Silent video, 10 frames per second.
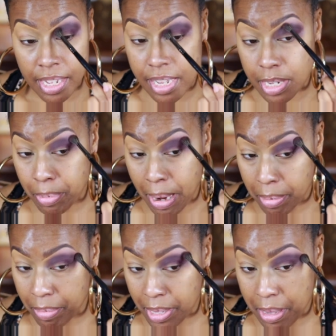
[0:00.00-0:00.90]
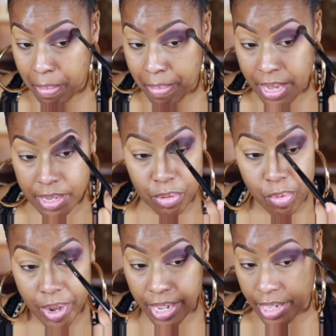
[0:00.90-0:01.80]
That's probably the best
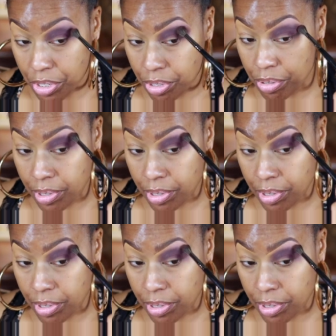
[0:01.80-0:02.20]
way to